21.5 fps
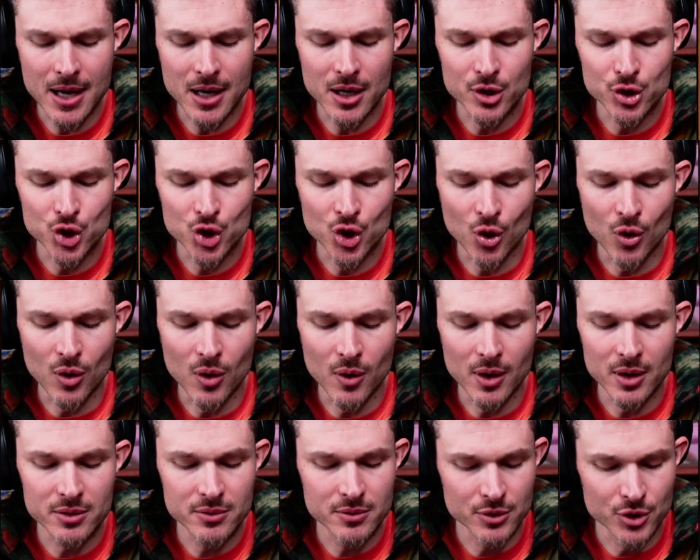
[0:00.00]

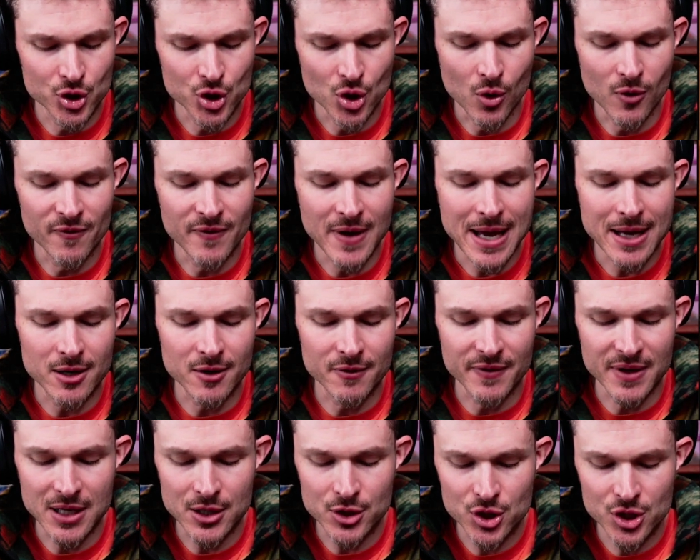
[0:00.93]

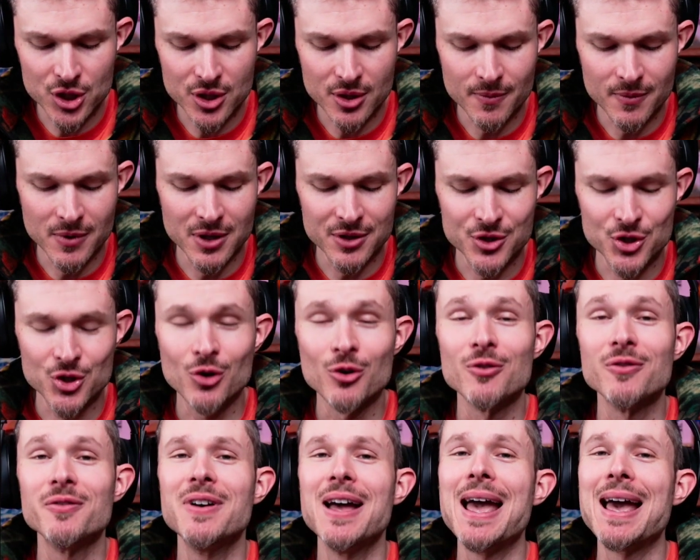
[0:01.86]
Jovanovich,
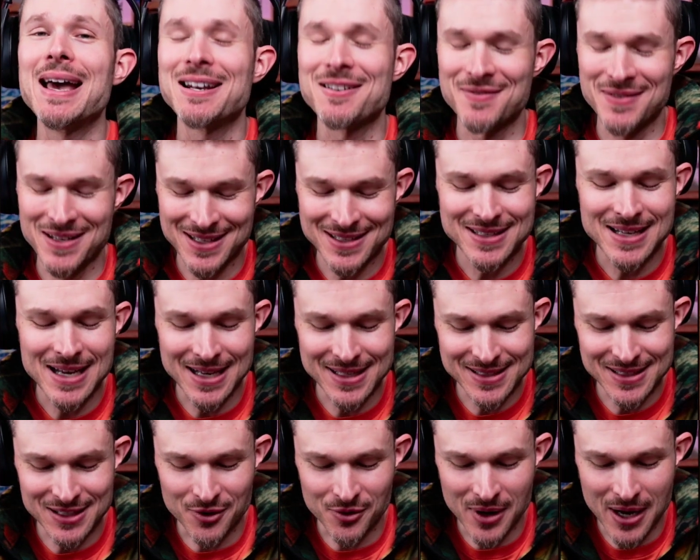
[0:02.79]
yeah, I
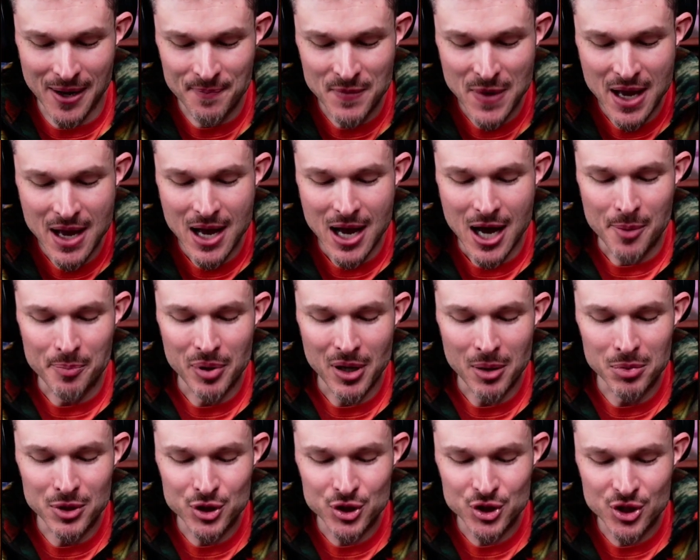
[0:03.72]
said it right, a
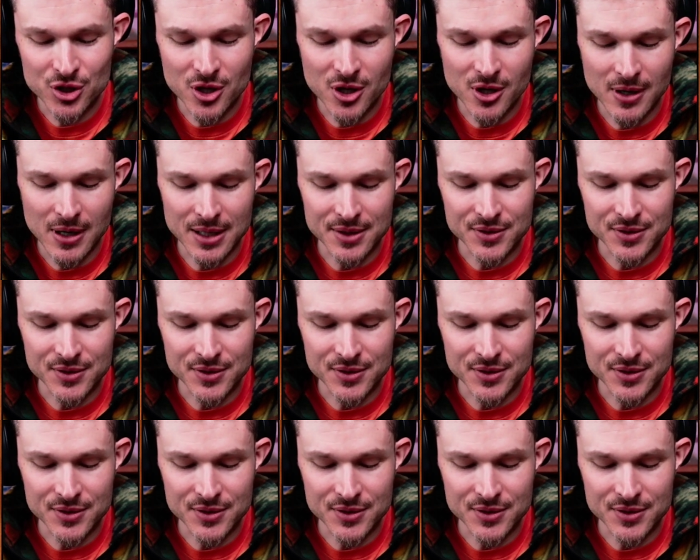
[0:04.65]
publisher, it